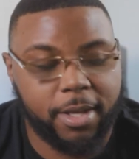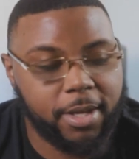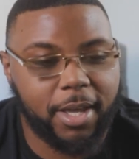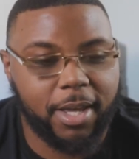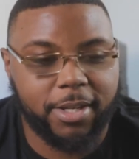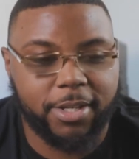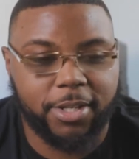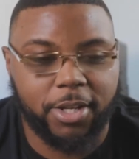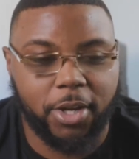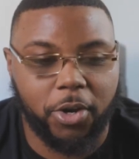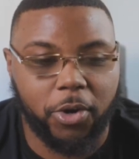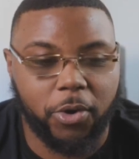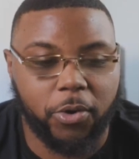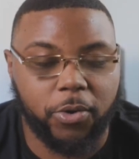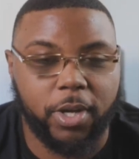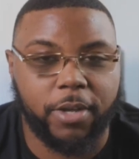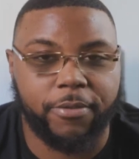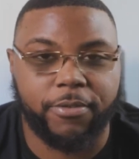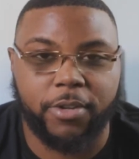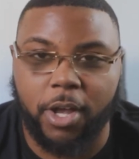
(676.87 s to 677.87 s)
And
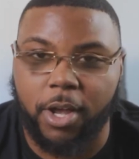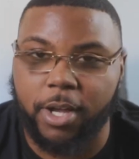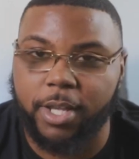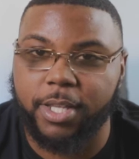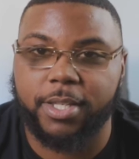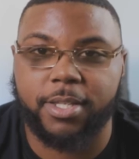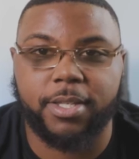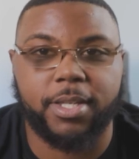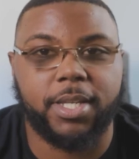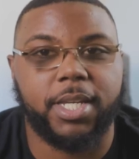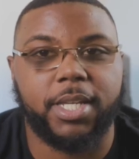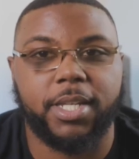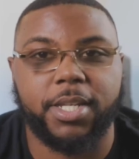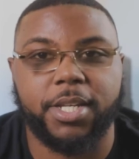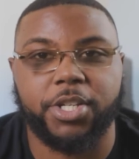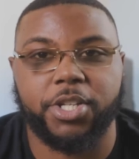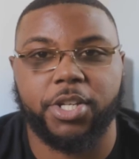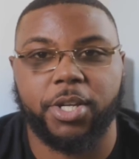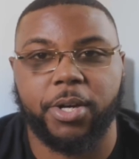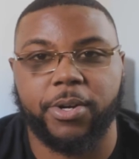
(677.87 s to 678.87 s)
so if y'all can see,
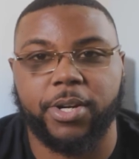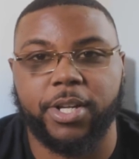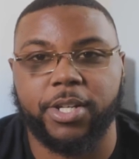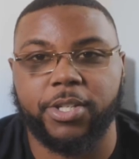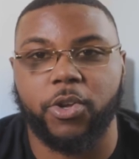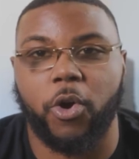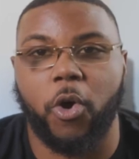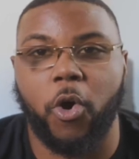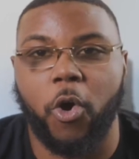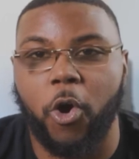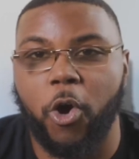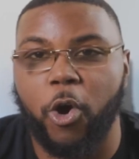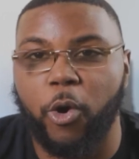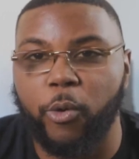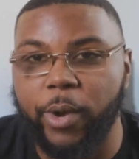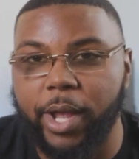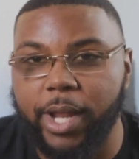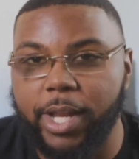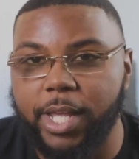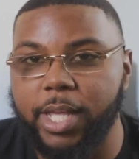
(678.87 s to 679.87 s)
this year is
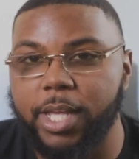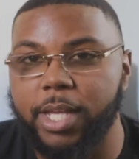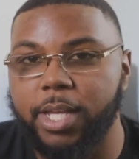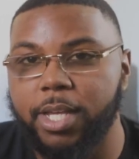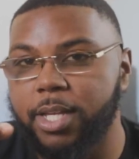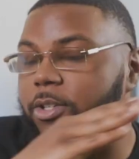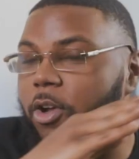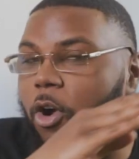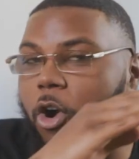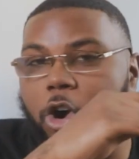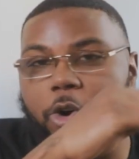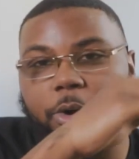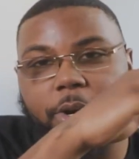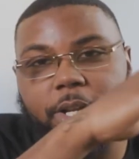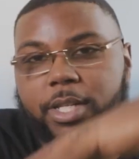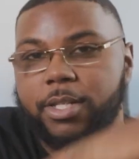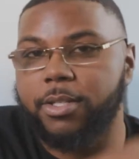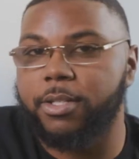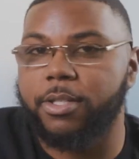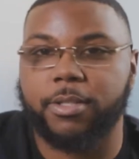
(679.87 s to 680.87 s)
already
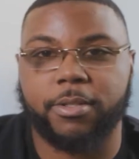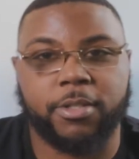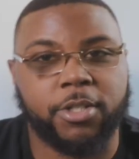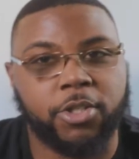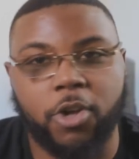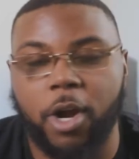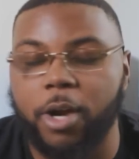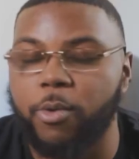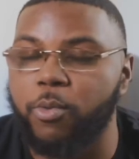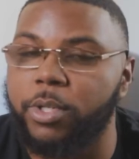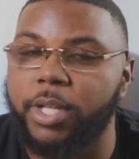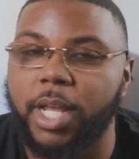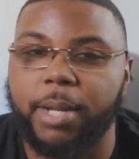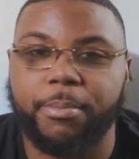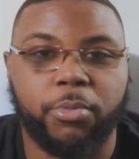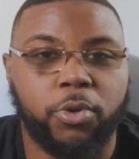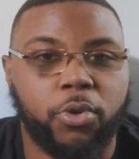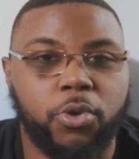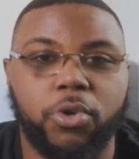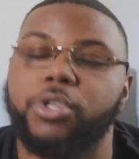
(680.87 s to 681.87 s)
starting with
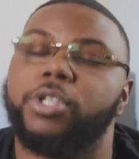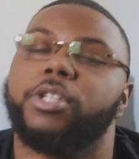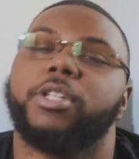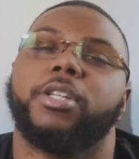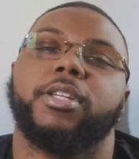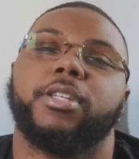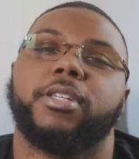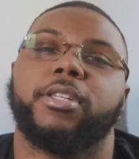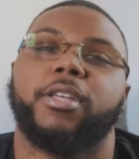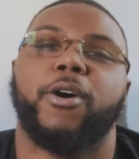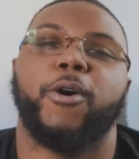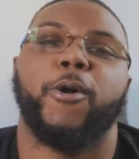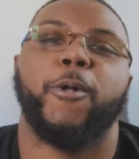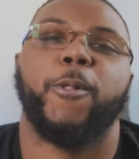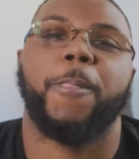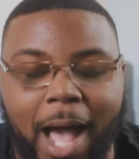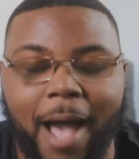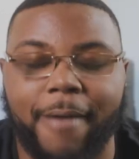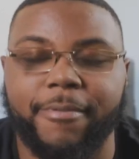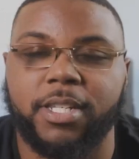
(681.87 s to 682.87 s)
that bullshit. So
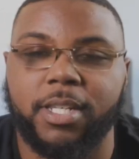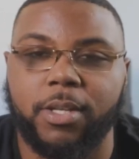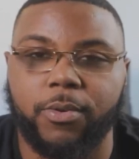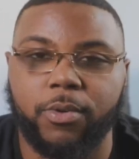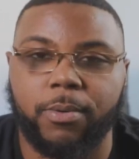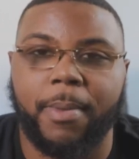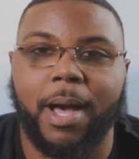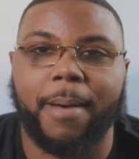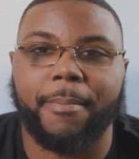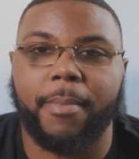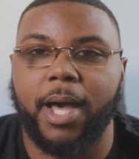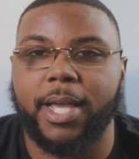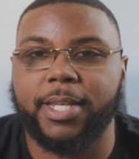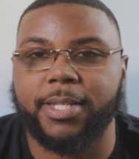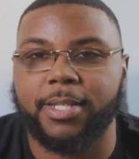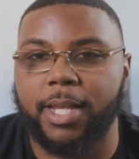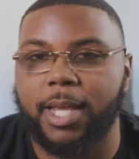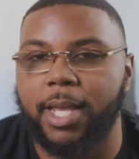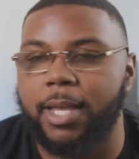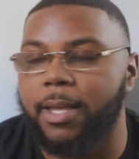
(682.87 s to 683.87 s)
obviously with my
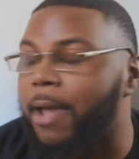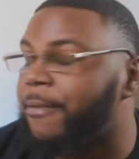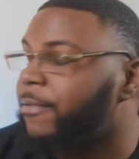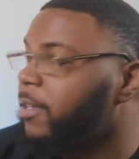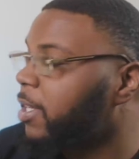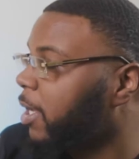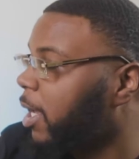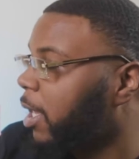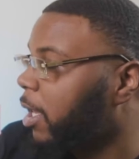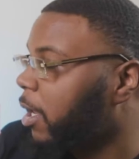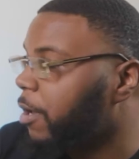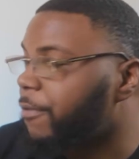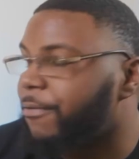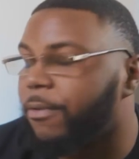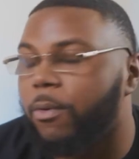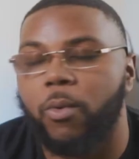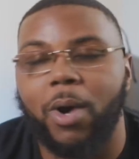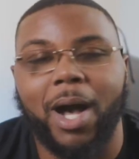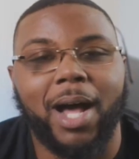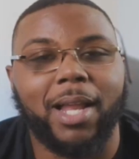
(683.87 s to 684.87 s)
mindset, everything I learned
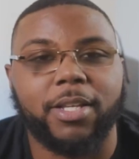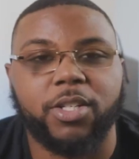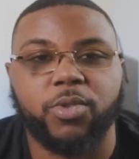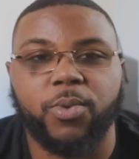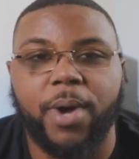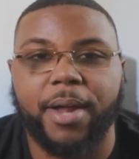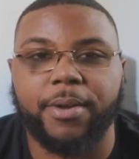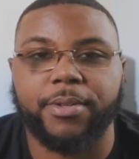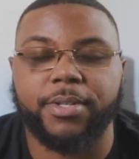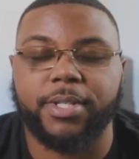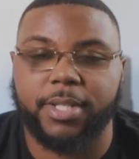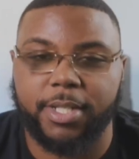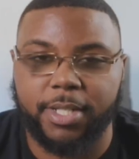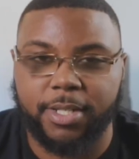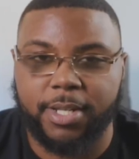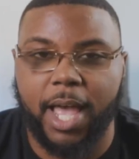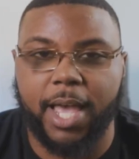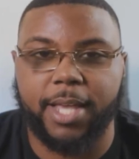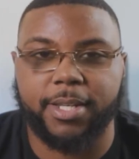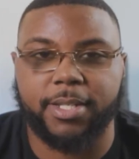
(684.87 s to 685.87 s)
from Wallace and the
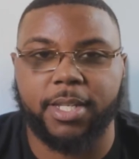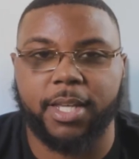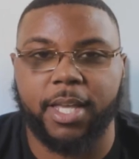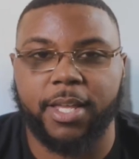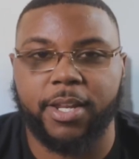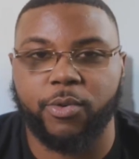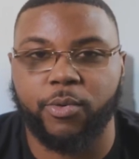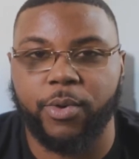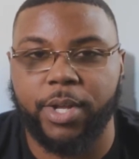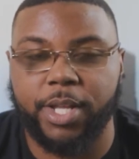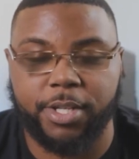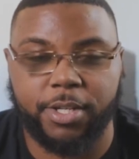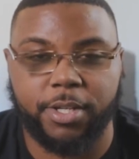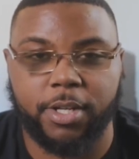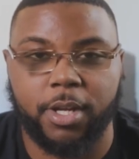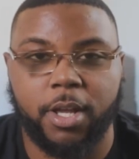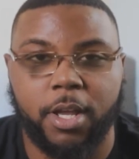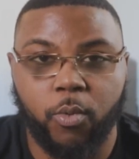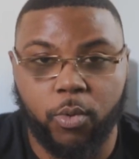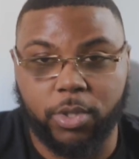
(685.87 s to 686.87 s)
Science of Getting Rich,
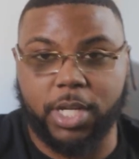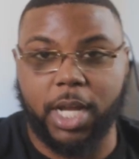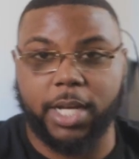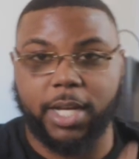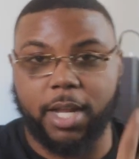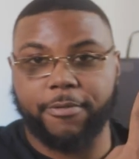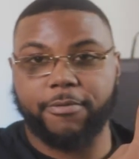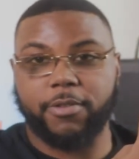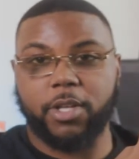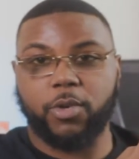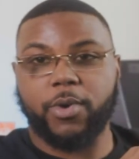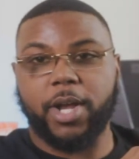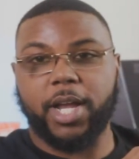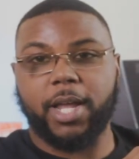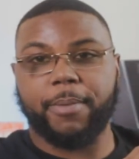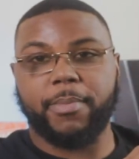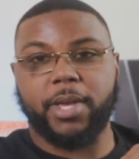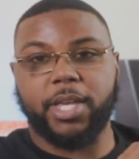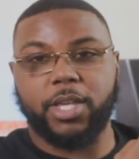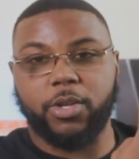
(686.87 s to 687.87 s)
which I definitely
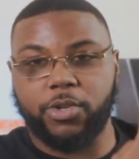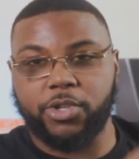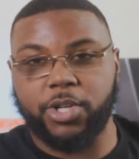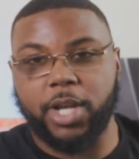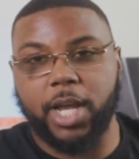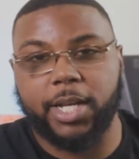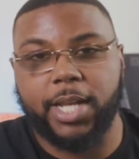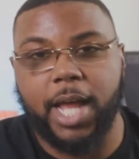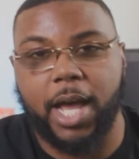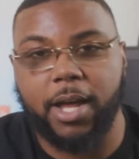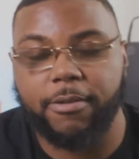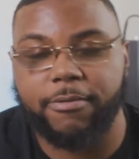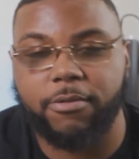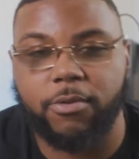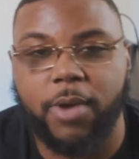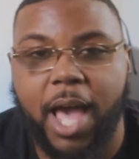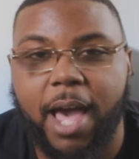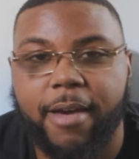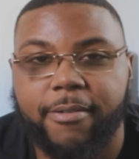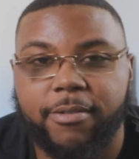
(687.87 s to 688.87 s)
recommend you checked out if you
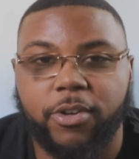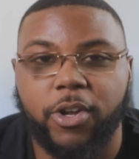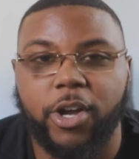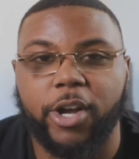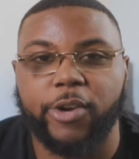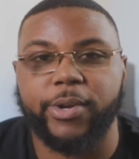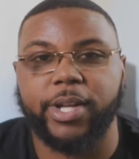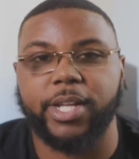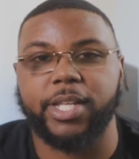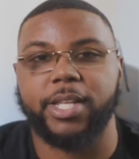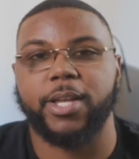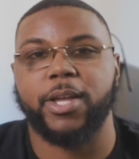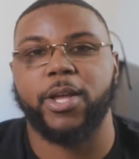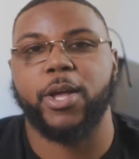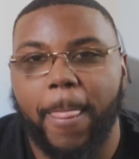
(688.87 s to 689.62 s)
haven't already.